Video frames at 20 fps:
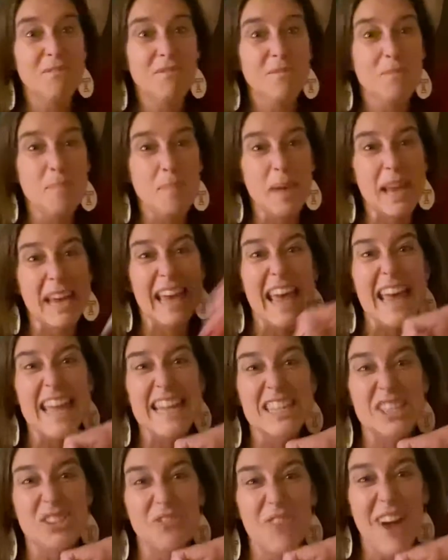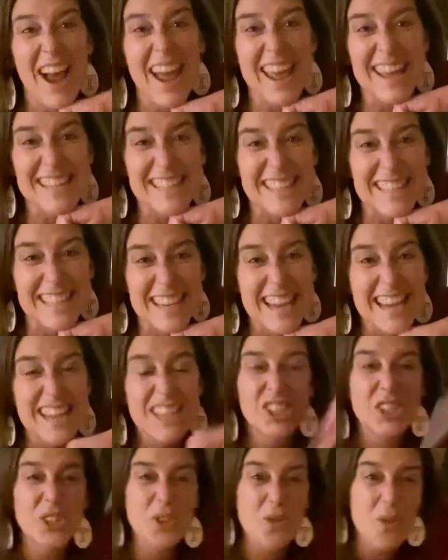big hint, right?
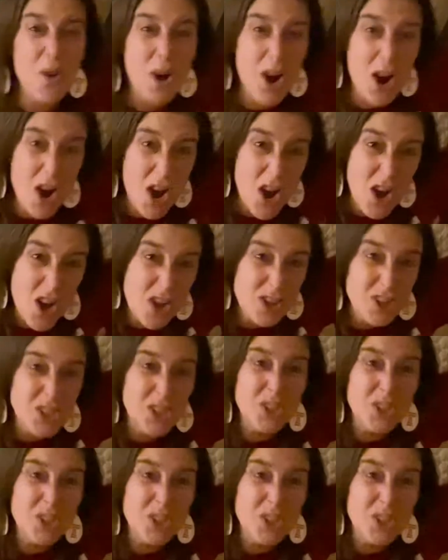Squirrels.